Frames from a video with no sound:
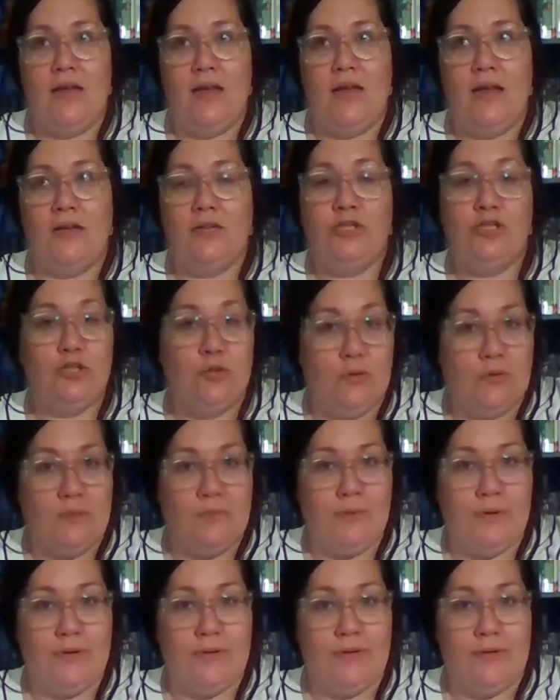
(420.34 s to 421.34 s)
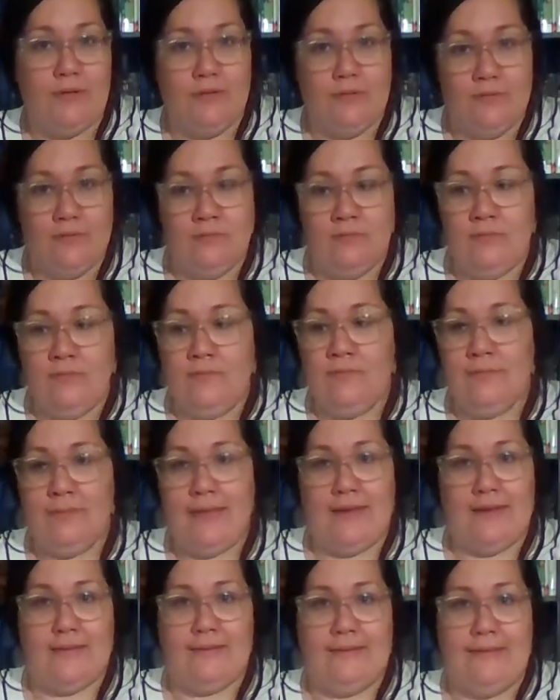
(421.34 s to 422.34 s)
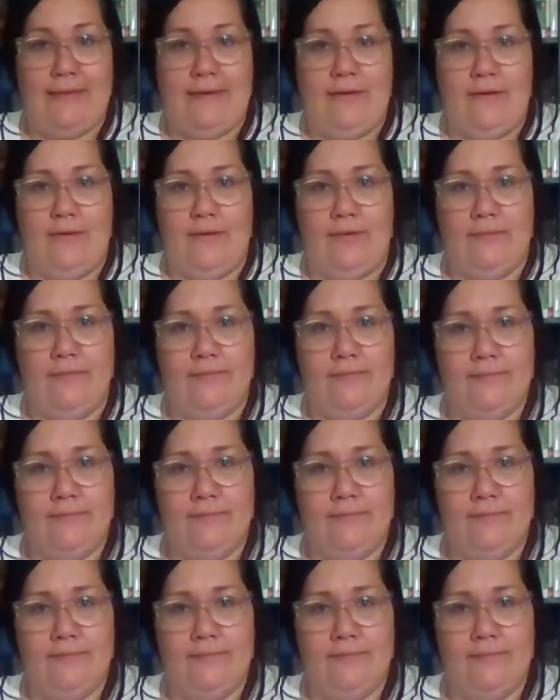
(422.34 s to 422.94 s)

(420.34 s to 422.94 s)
a shorebird, like a seagull.